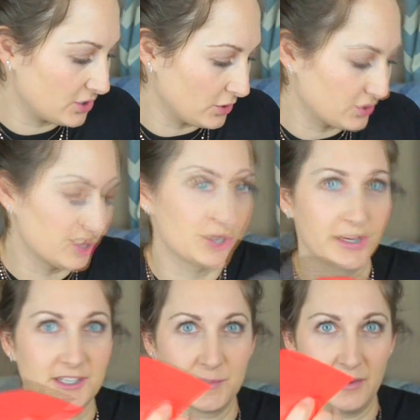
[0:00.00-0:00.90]
to the grocery
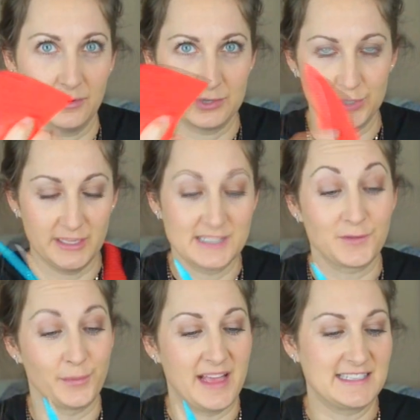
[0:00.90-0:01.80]
store. Here's my grocery
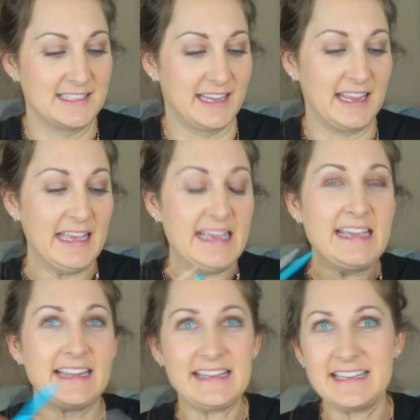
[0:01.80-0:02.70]
list from last night,
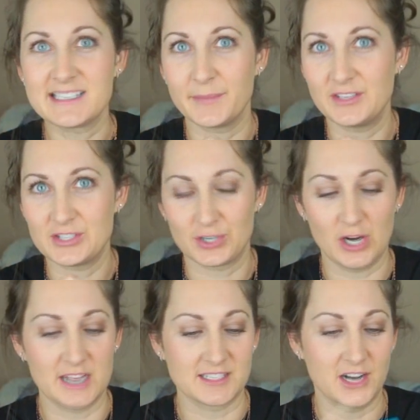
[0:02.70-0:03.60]
and I needed something just to
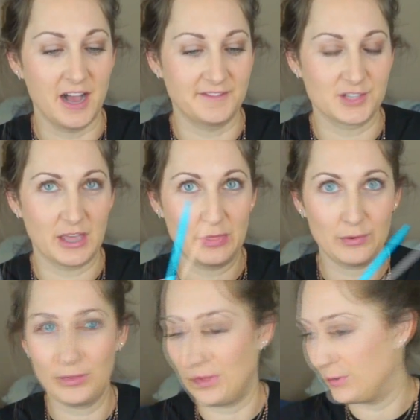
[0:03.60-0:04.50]
cross it off. So I
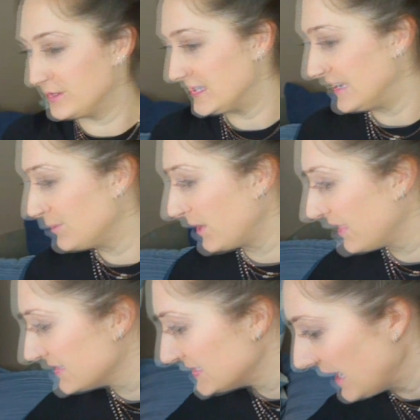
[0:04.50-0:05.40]
threw those in one
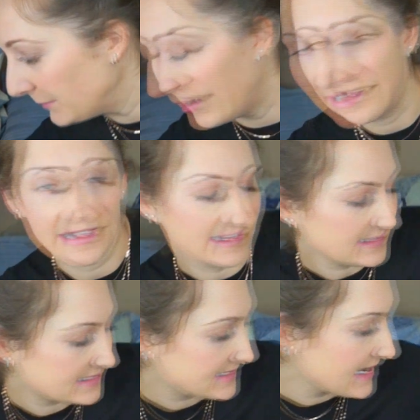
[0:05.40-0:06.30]
of the side
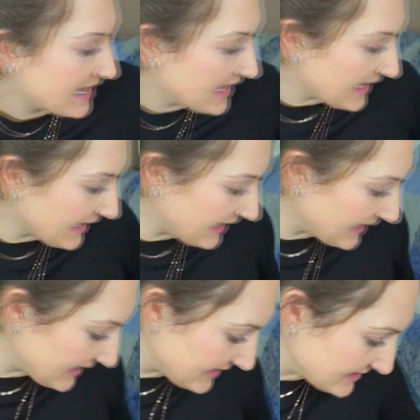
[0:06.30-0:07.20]
pockets.
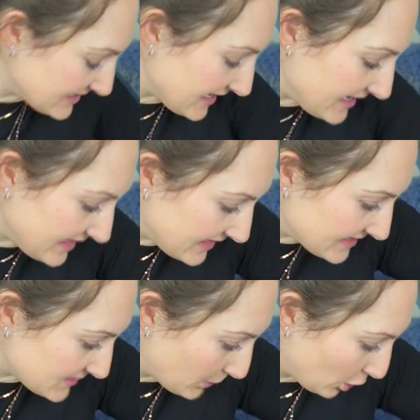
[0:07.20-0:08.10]
And in
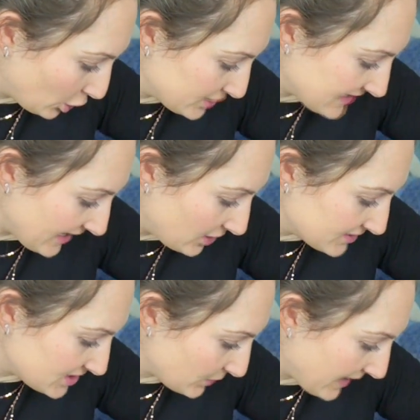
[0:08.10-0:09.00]
this purse, I
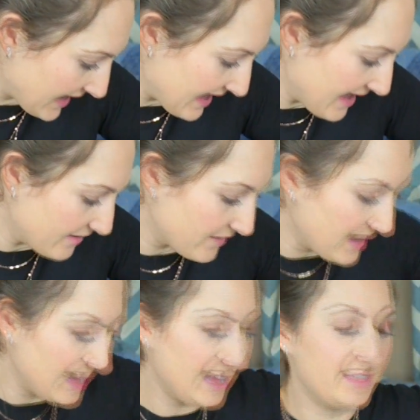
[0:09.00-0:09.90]
also have,
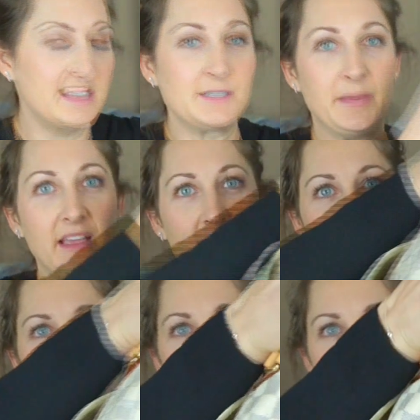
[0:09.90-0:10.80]
in this big,
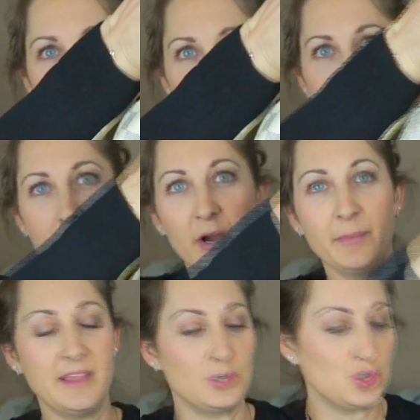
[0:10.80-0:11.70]
large side
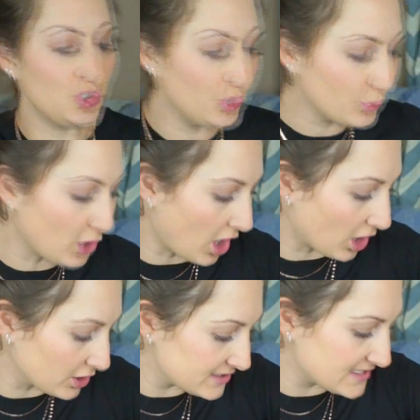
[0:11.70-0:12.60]
compartment, two
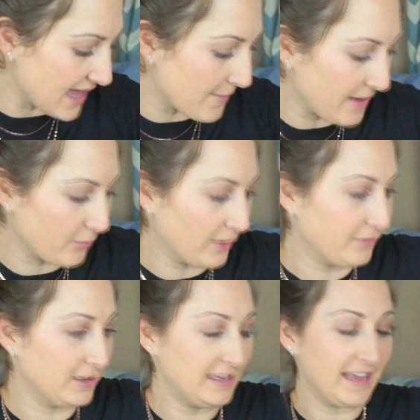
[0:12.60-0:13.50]
cards that my
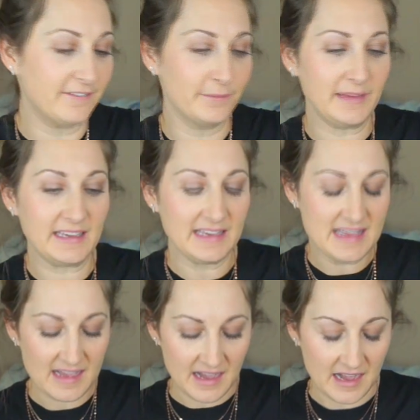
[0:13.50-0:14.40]
boyfriend gave me.
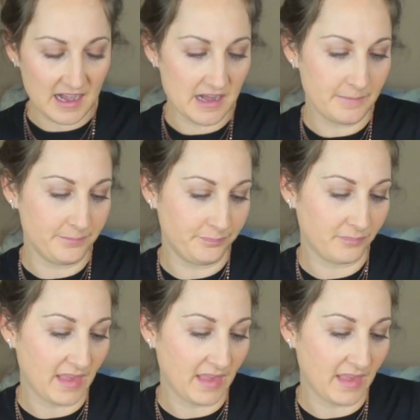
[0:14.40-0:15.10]
Um,